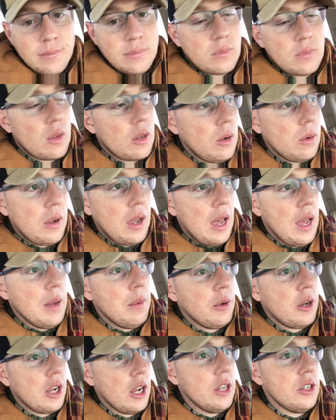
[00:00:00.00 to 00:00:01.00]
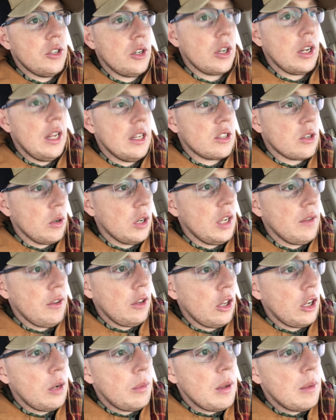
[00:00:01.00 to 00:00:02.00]
okay, because it's going to give you
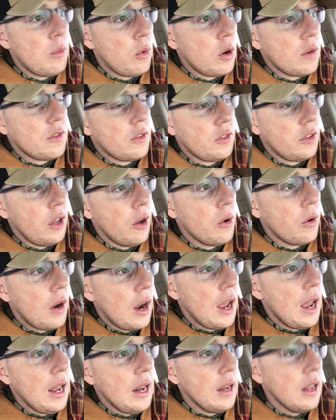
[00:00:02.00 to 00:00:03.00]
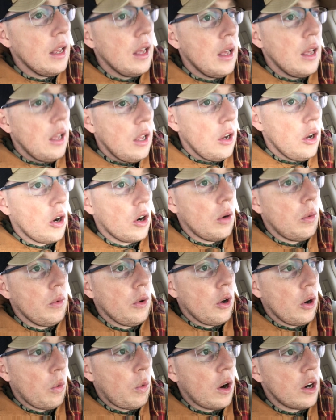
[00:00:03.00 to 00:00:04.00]
a little bit more of a flow rate.
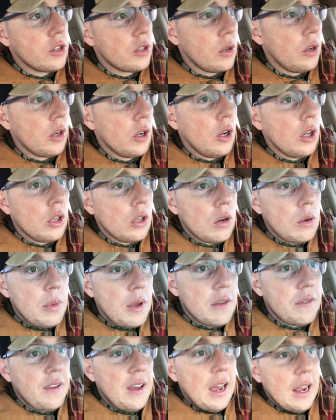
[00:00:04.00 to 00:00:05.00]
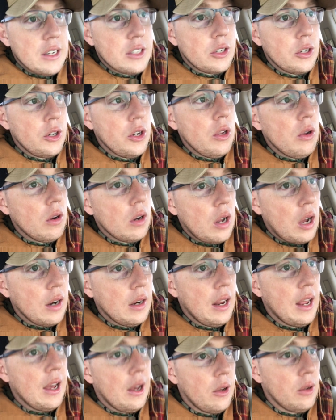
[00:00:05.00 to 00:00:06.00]
Your work's going to go a little bit faster. You can knock
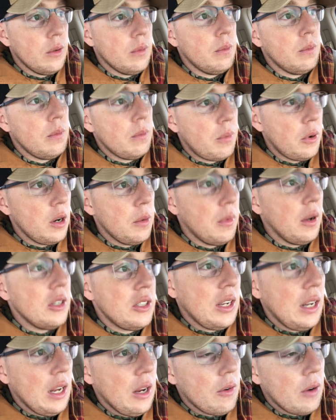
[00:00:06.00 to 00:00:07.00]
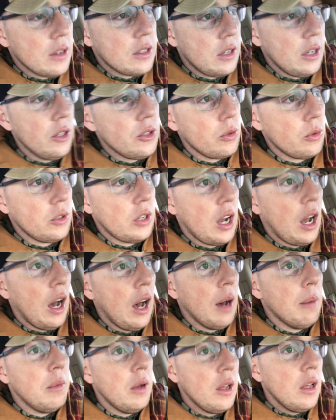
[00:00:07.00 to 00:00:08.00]
down pretty much any residential
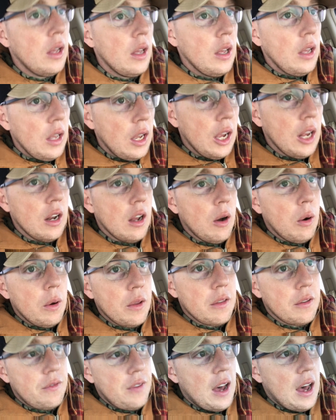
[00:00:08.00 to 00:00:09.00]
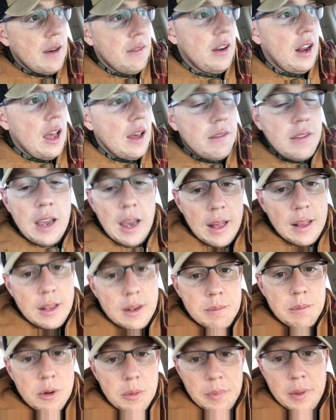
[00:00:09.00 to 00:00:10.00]
job, with a 5.5
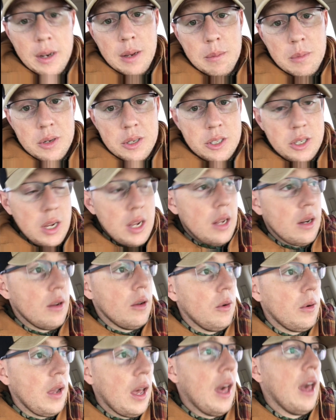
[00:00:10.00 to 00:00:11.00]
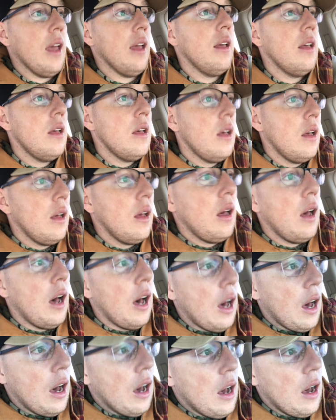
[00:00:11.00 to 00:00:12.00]
gallon per minute machine, okay.
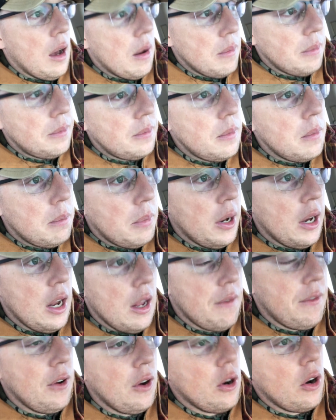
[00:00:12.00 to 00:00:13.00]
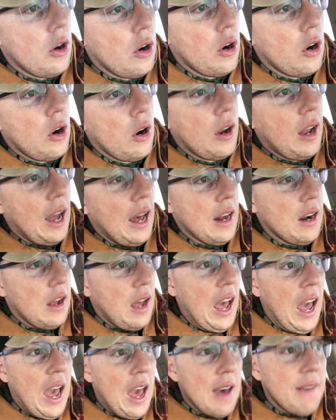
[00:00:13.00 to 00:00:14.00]
But if you're kind
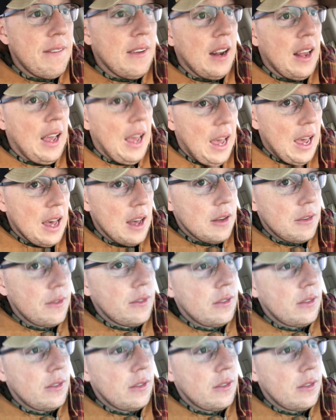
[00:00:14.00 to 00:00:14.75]
of half and half,